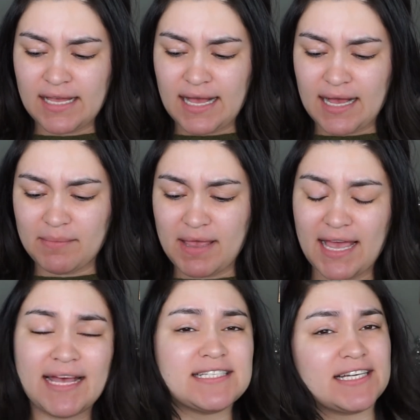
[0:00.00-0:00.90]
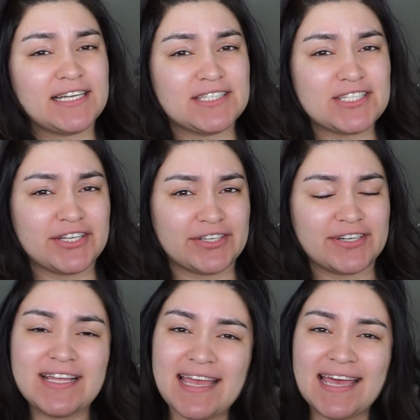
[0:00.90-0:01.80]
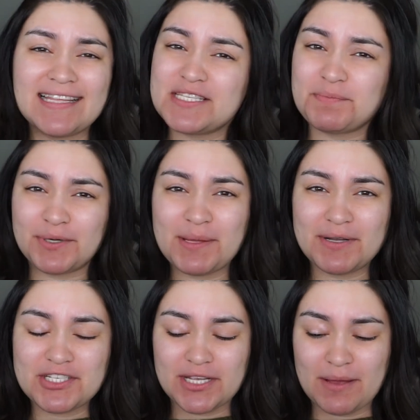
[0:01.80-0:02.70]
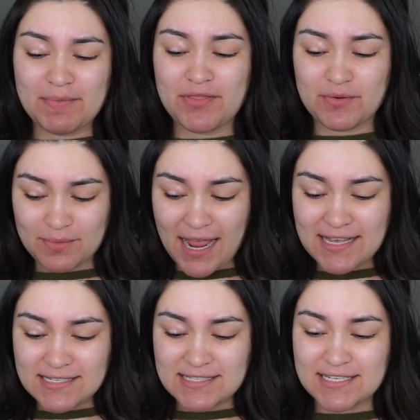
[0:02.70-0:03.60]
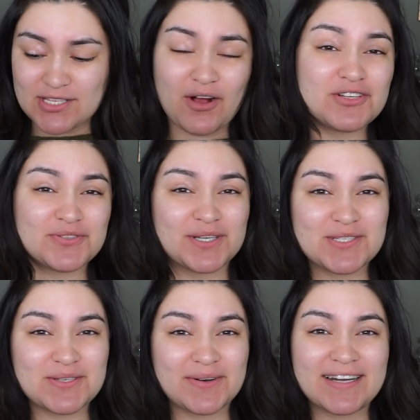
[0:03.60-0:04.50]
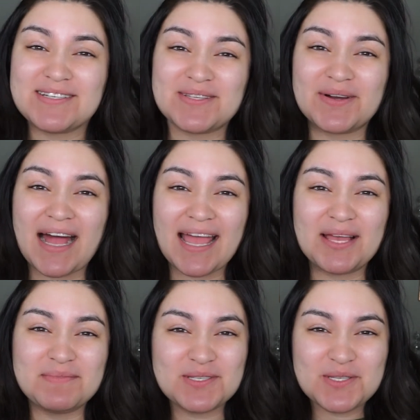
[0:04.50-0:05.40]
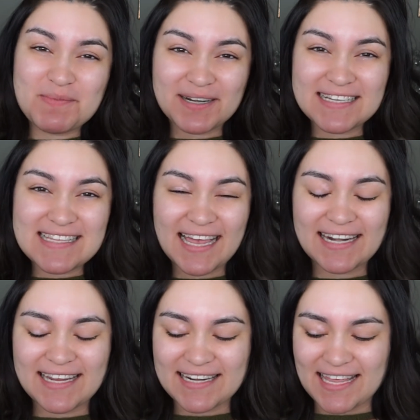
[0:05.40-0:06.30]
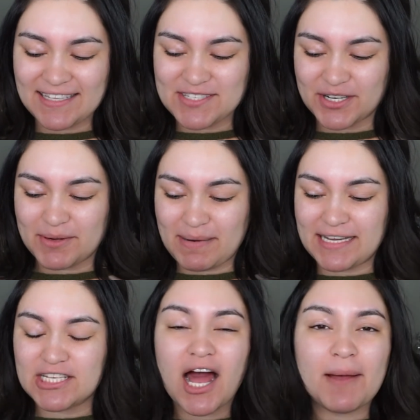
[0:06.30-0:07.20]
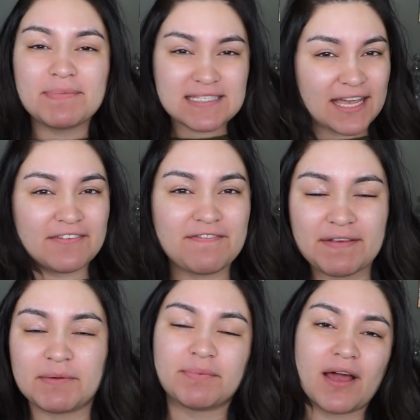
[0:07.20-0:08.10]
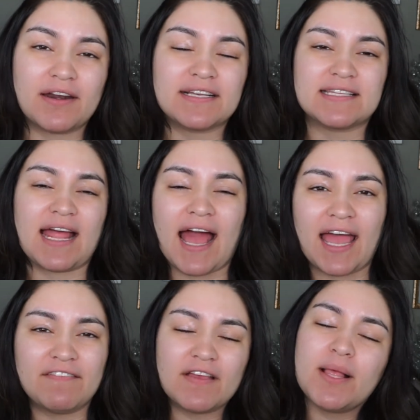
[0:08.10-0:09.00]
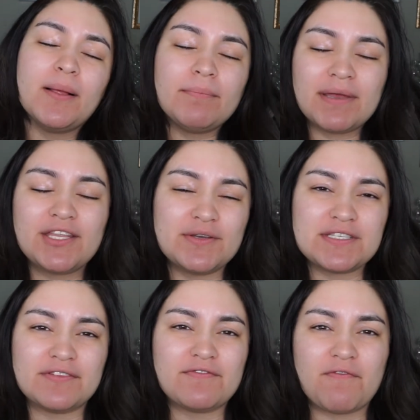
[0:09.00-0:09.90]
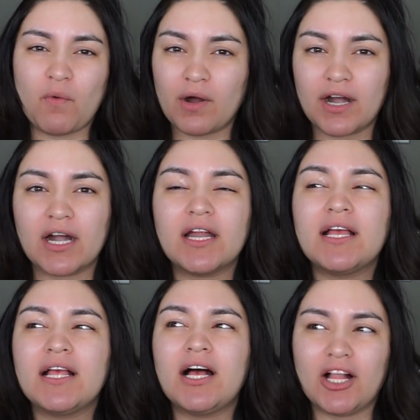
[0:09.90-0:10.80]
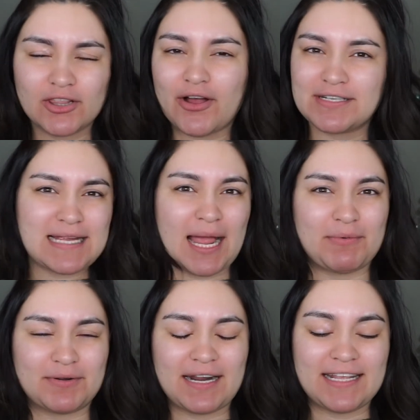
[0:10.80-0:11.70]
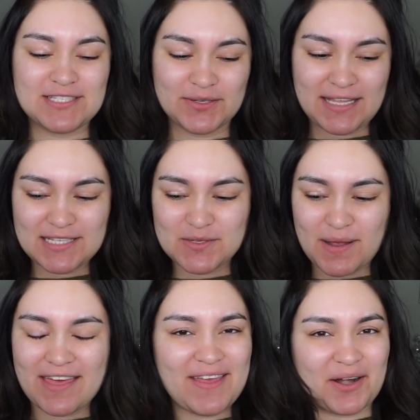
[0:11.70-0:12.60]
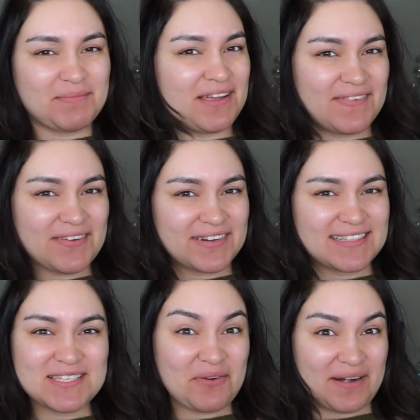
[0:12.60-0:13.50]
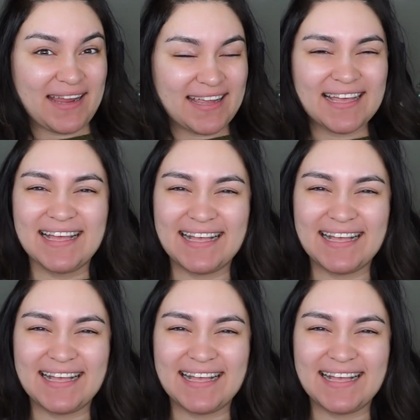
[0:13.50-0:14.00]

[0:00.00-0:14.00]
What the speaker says: and a concealer, and that's pretty much it. But the rest is all drugstore, so I am super excited, and these are my top 10 favorite products that I've been using for a long time already, so that's why they are my favorites, right?